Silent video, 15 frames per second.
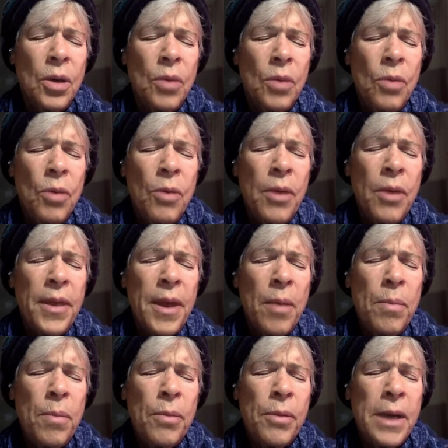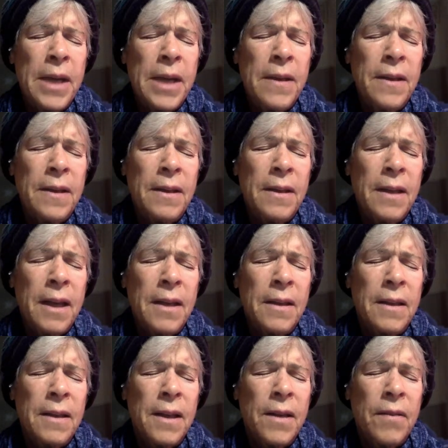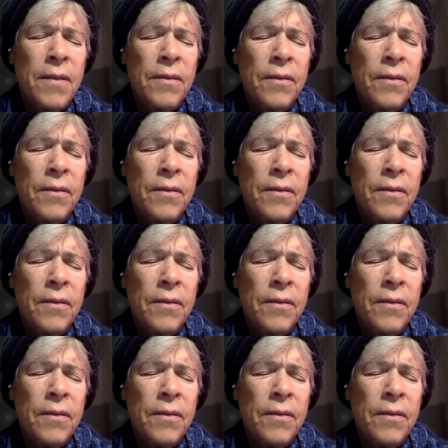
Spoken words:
wherewith thou praisest thyself,